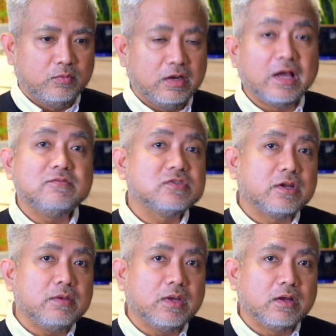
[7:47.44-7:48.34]
live
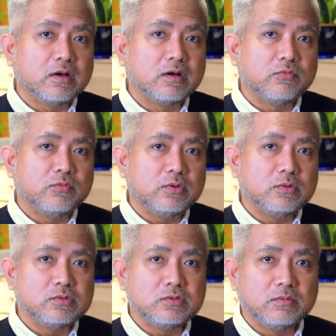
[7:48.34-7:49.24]
streaming of
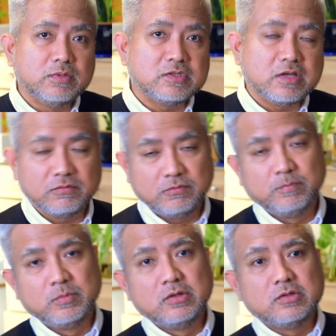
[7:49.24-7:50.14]
YouTube itself.
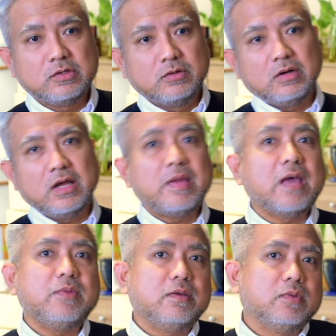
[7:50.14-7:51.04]
So I'm
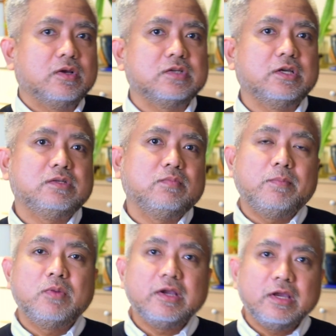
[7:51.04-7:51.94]
happy because I
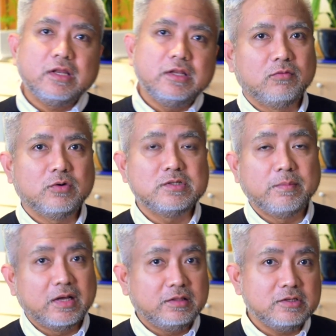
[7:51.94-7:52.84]
simply plug it, and of course the
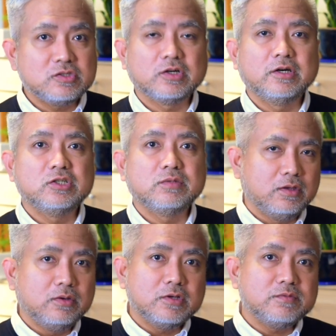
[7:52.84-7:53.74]
battery is charged.
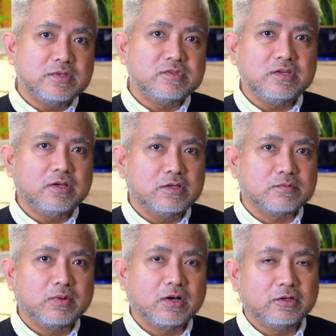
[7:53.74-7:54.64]
The USB-C is
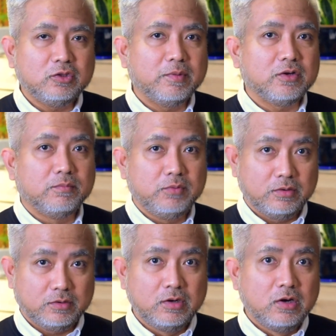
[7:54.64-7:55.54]
plugged into my
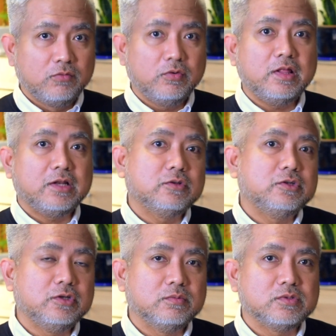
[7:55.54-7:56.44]
computer for that
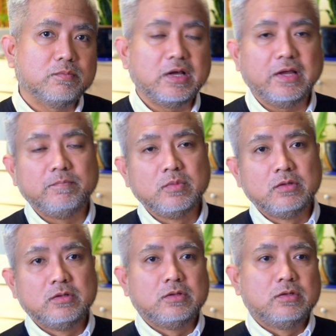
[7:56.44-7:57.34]
continuous supply.
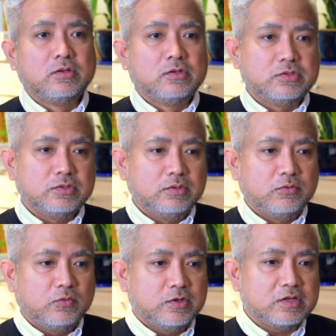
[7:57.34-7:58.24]
So
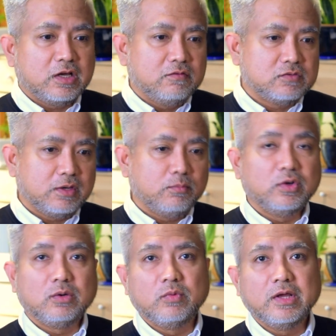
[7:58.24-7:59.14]
the first live stream
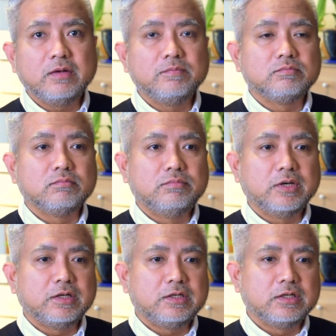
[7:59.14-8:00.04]
went well,
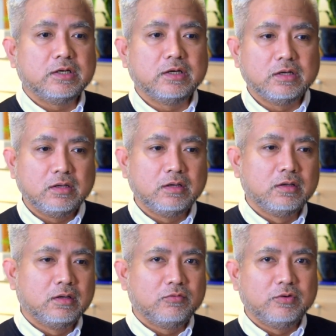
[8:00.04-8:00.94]
but
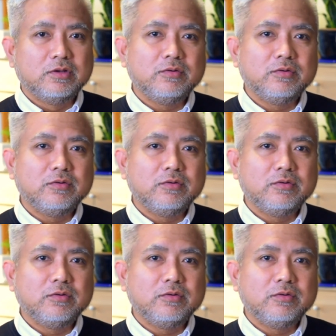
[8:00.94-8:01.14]
for the